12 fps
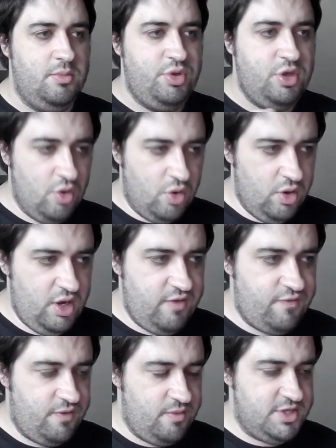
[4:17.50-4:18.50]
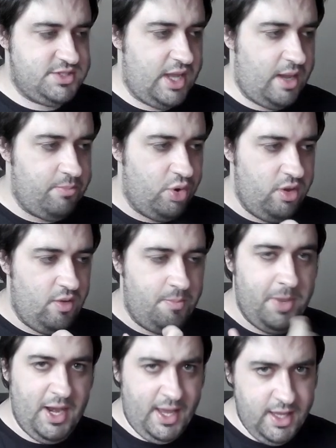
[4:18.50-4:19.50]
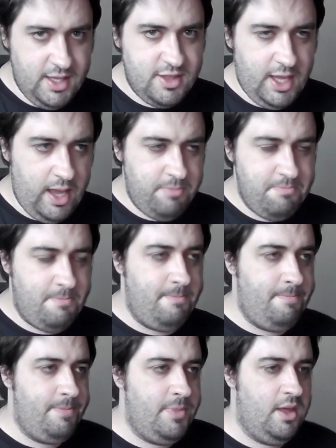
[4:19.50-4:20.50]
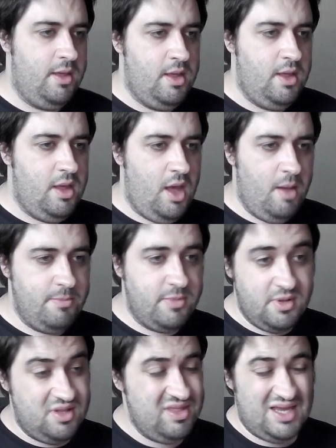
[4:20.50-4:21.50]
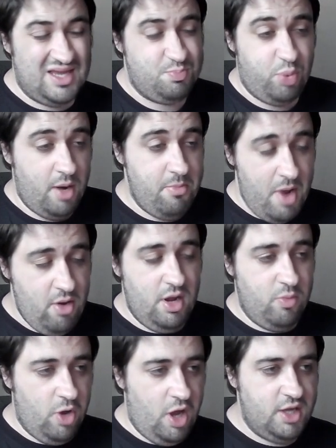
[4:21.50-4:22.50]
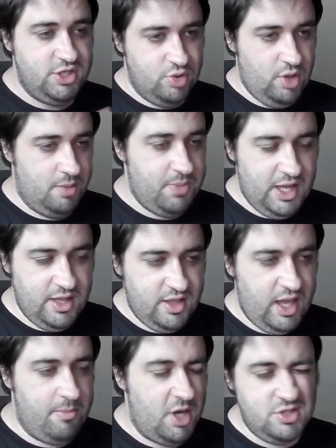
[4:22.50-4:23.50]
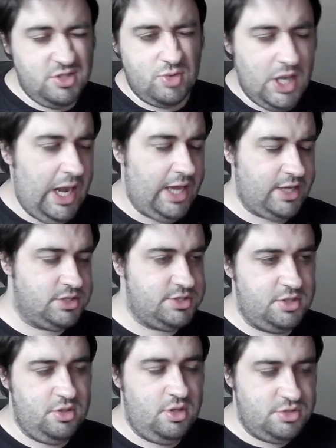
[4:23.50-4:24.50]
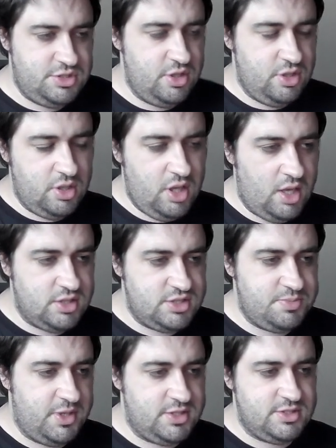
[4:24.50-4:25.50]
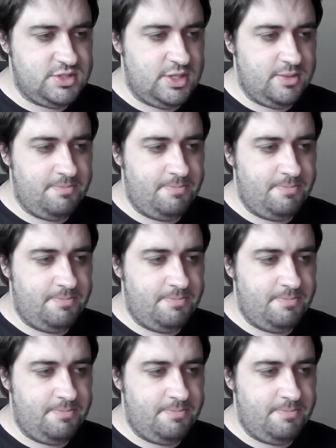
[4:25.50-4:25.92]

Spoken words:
purely from the standpoint of playing the game. That's primarily what I do. I play the game. I do collect certain cards, but